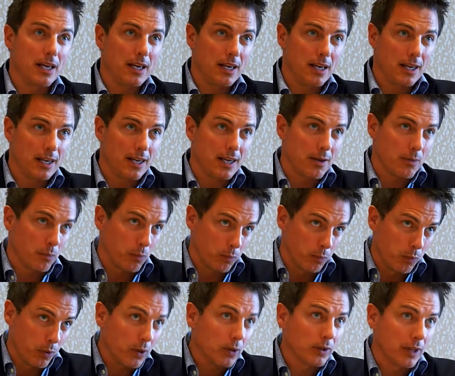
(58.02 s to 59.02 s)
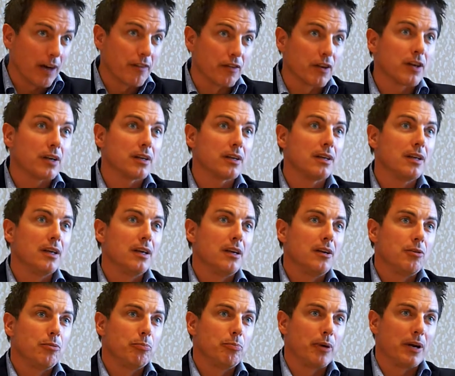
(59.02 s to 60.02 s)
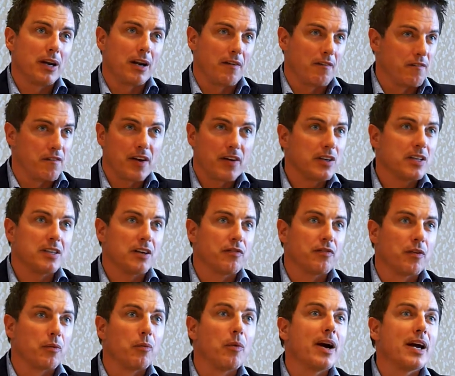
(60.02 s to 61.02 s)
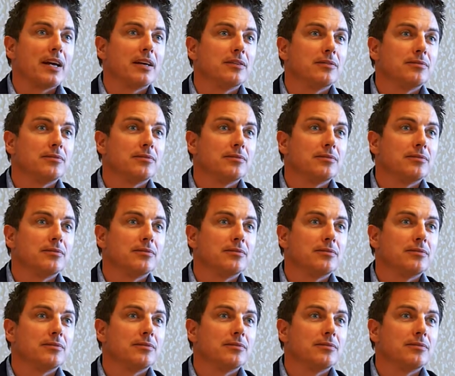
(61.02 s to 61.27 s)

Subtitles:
He will love her, but in a very different way.